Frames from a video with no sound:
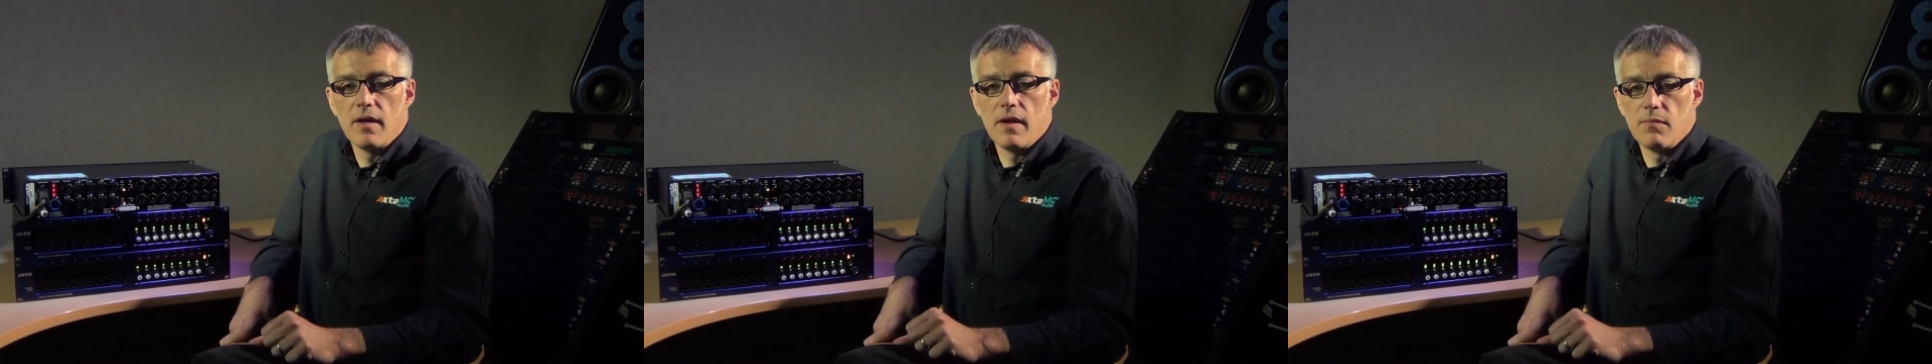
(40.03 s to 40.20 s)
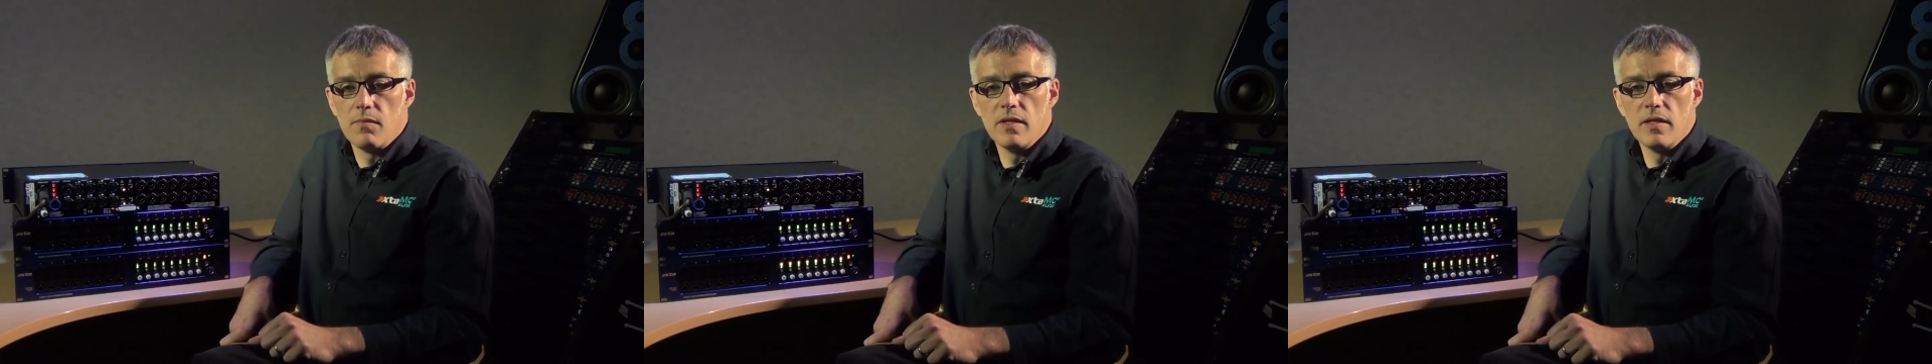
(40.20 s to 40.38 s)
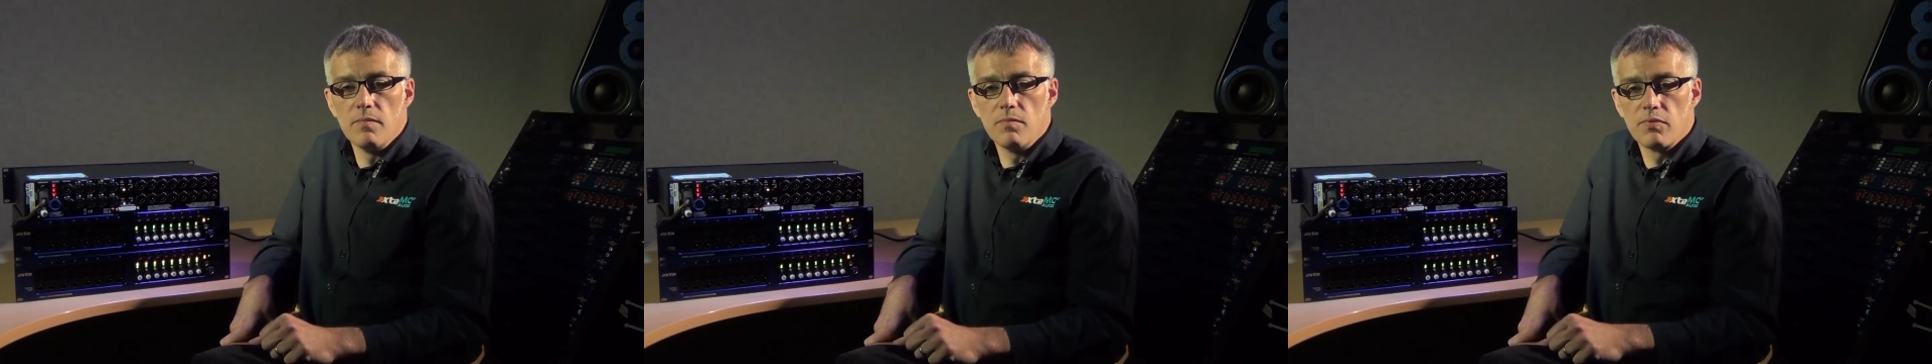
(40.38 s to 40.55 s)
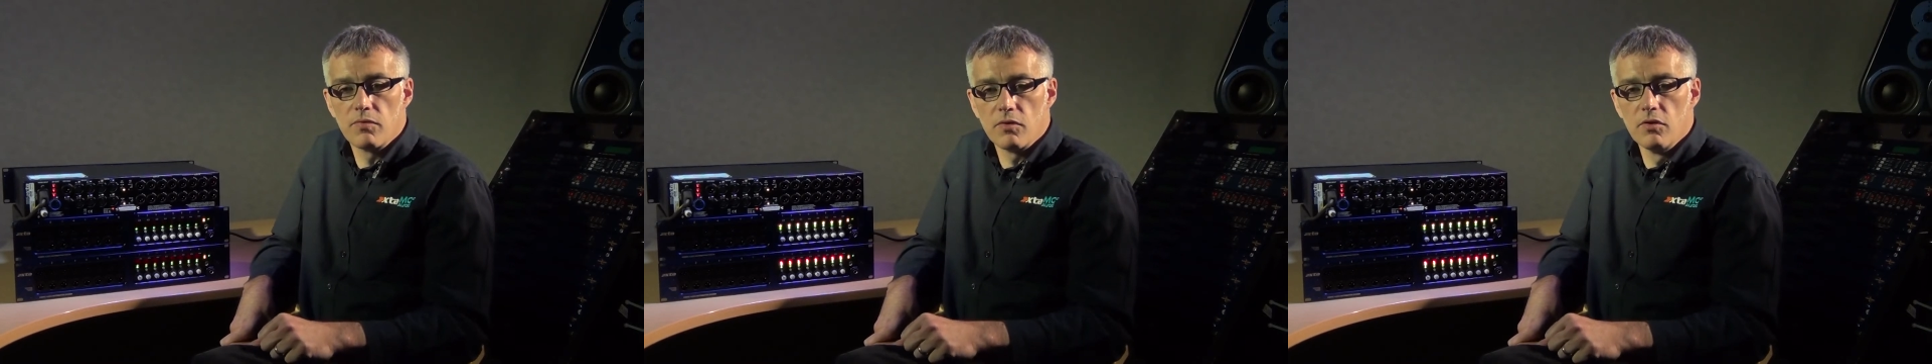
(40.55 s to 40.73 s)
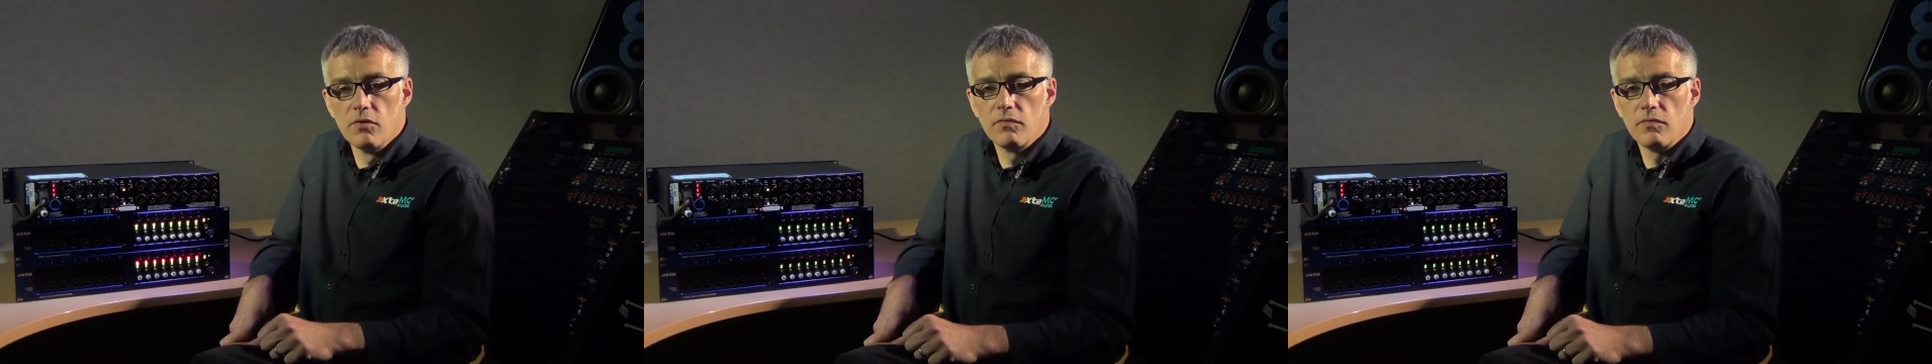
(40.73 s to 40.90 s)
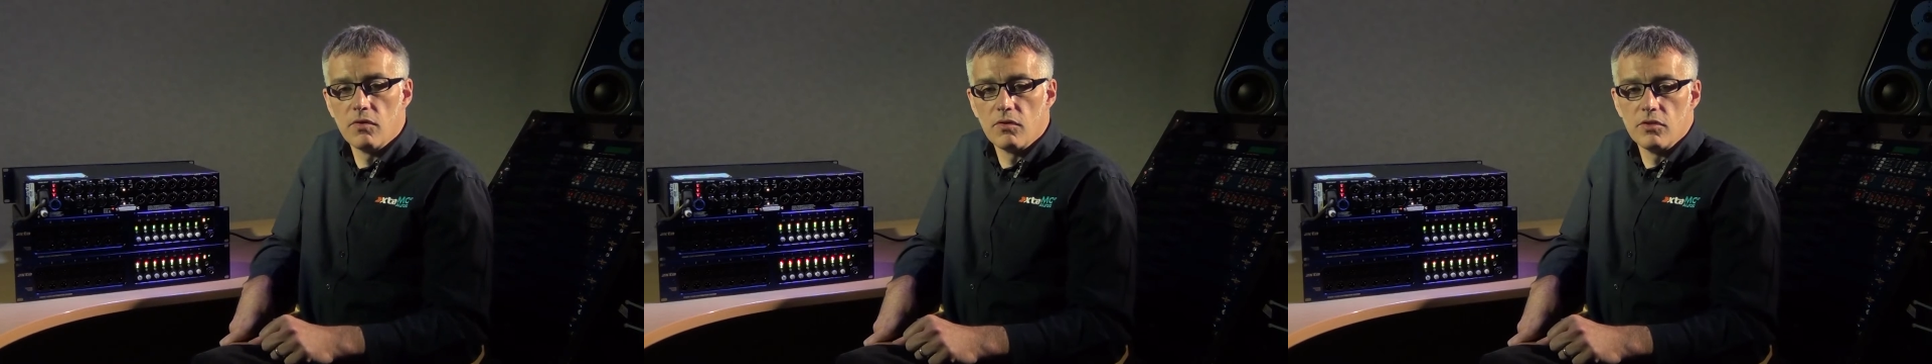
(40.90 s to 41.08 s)
with
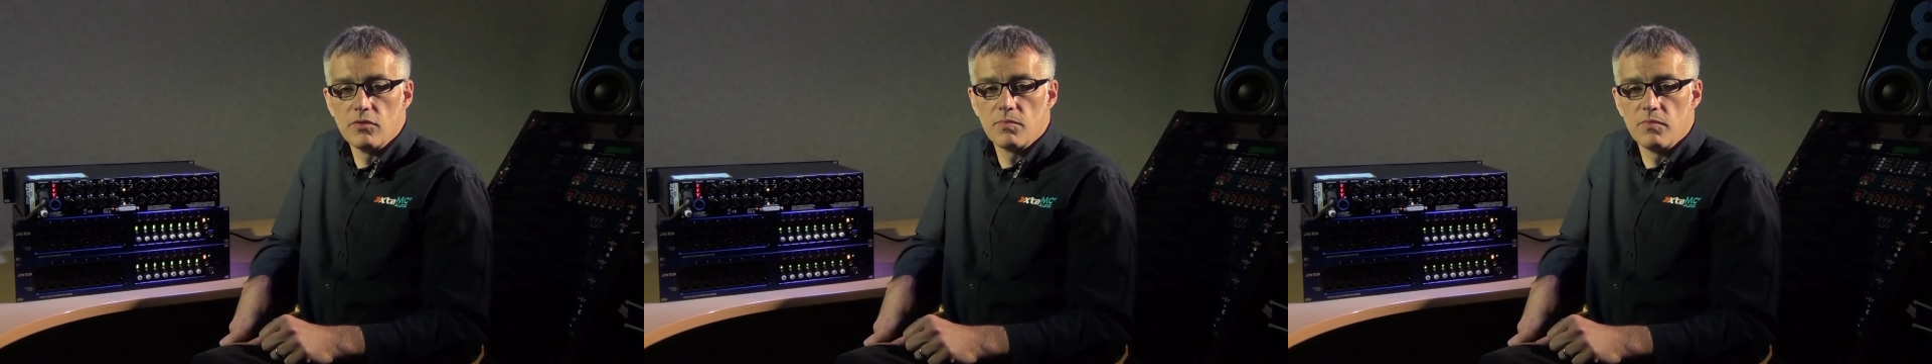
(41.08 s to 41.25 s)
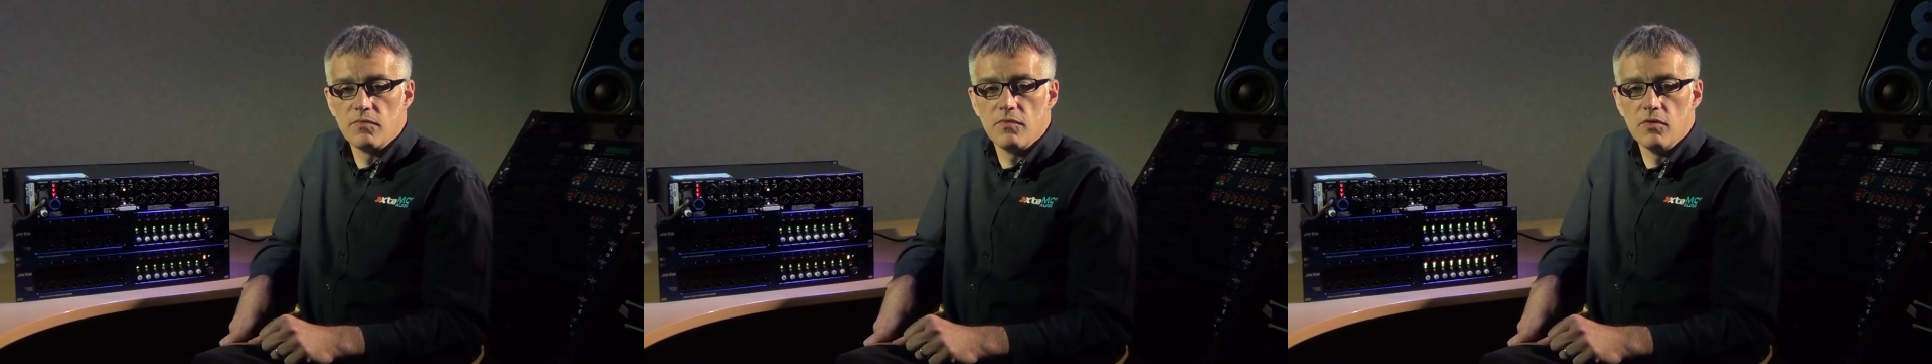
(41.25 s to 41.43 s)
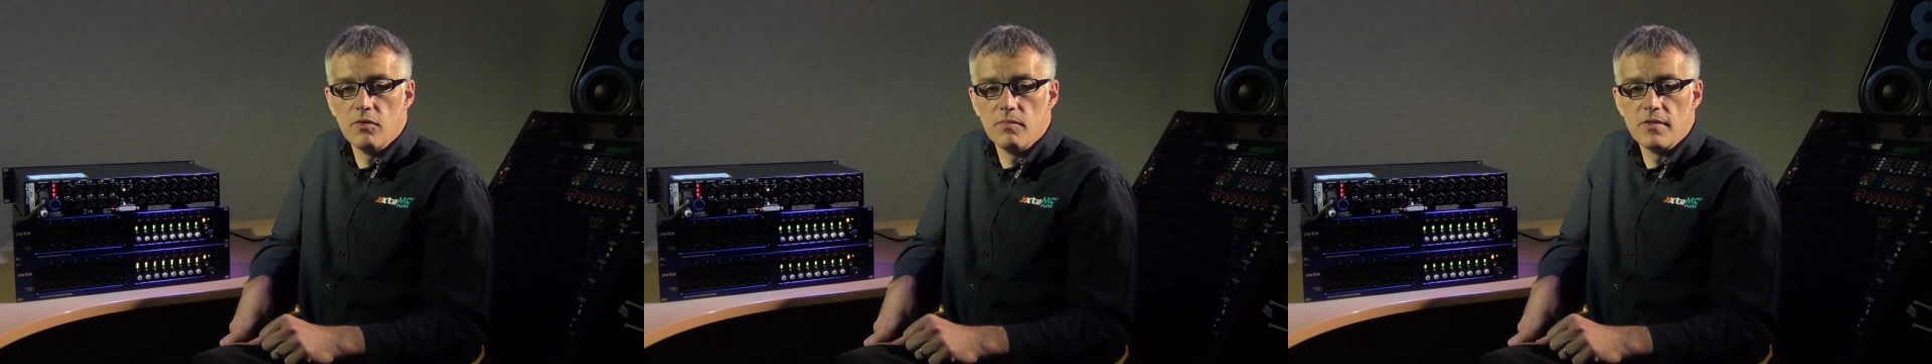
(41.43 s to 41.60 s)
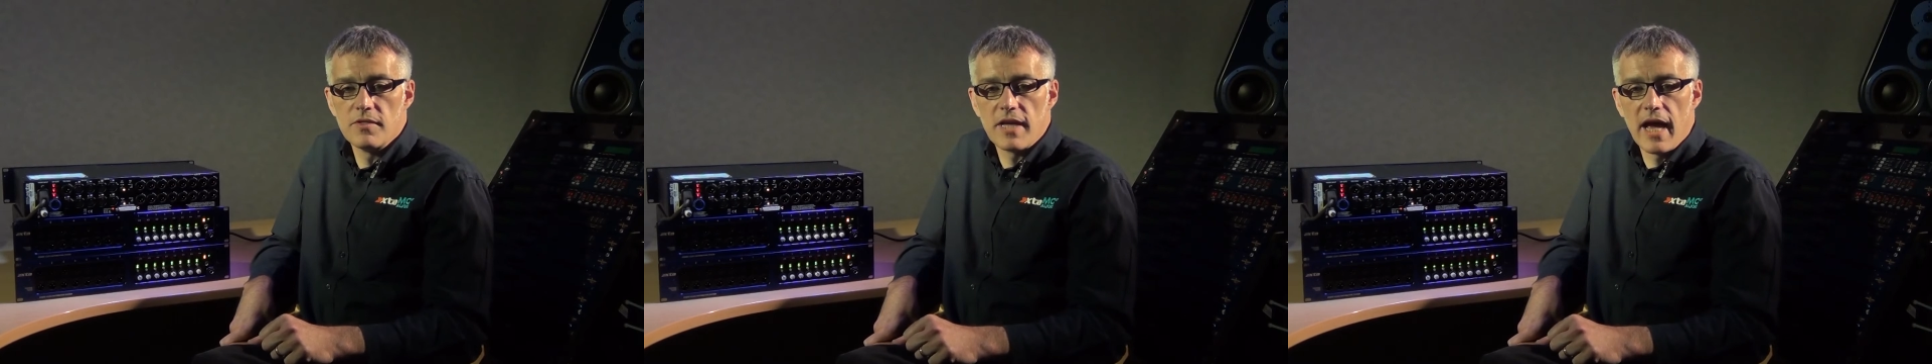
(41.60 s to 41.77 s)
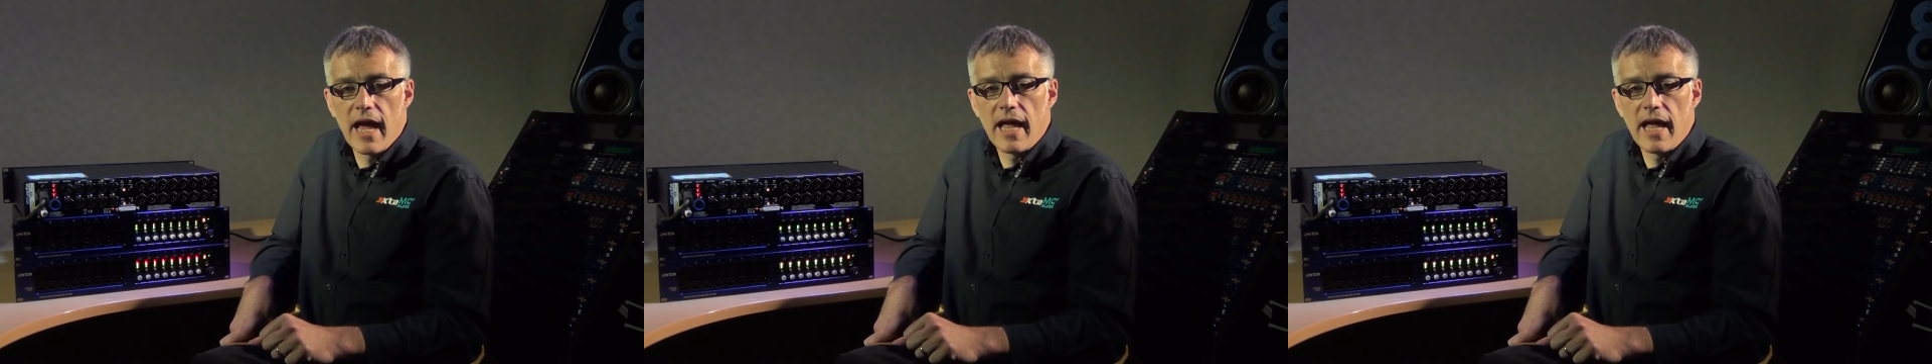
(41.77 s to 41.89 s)
improved noise performance